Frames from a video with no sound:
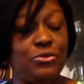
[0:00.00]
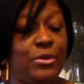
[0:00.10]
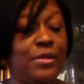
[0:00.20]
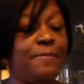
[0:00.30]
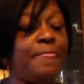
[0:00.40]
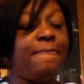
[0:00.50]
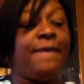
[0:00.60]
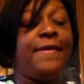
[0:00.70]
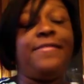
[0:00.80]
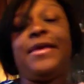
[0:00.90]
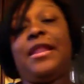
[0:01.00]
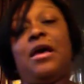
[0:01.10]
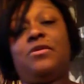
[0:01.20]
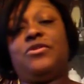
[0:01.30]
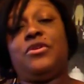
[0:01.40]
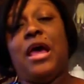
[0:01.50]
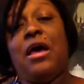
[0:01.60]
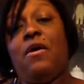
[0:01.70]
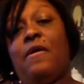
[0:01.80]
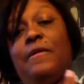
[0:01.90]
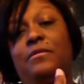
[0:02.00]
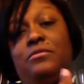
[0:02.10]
doing. And then I'll